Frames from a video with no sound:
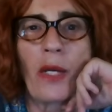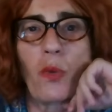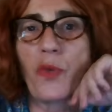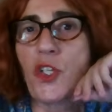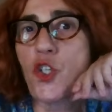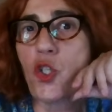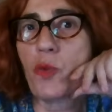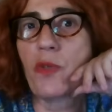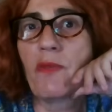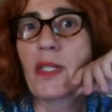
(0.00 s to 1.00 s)
which
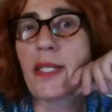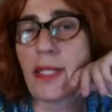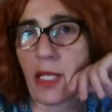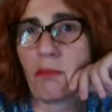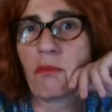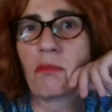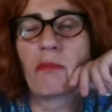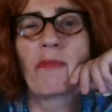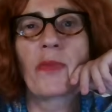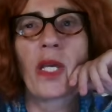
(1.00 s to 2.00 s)
we will see,
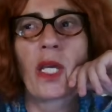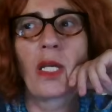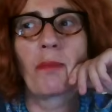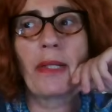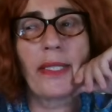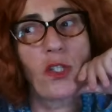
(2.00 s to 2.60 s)
but